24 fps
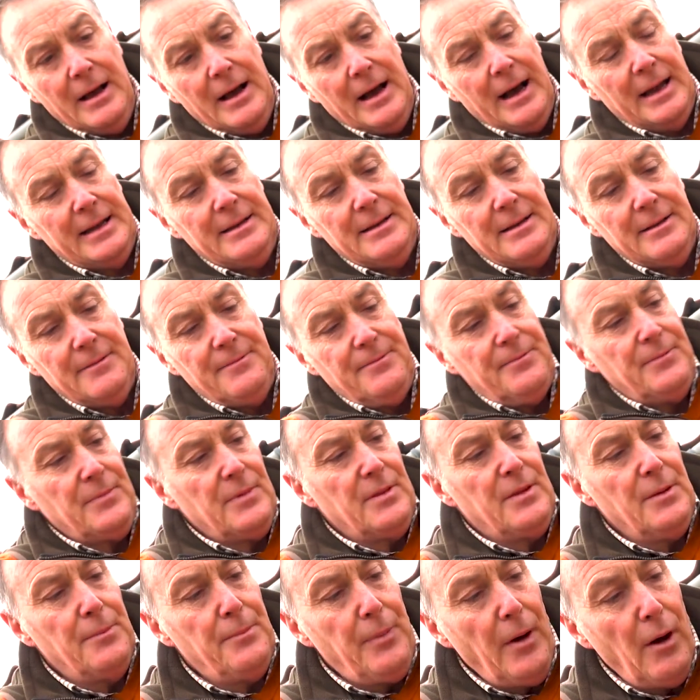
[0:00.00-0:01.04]
and
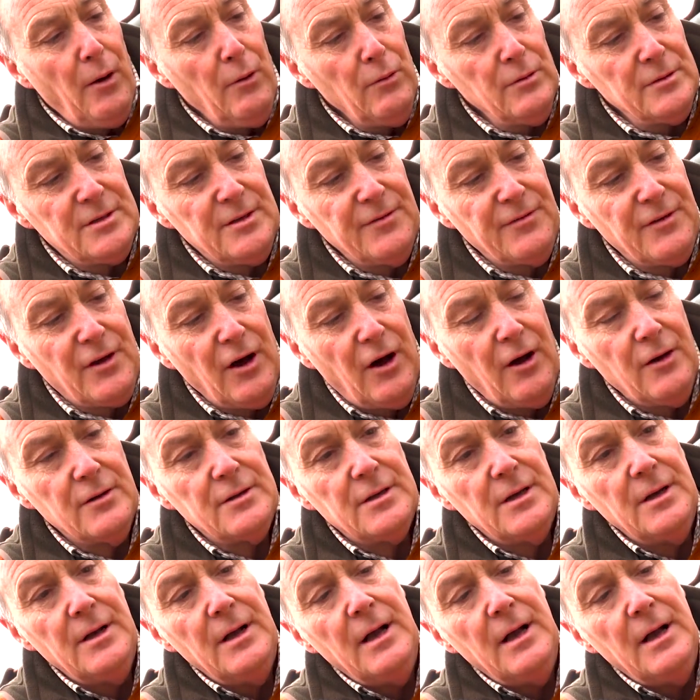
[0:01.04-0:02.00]
the bolts have got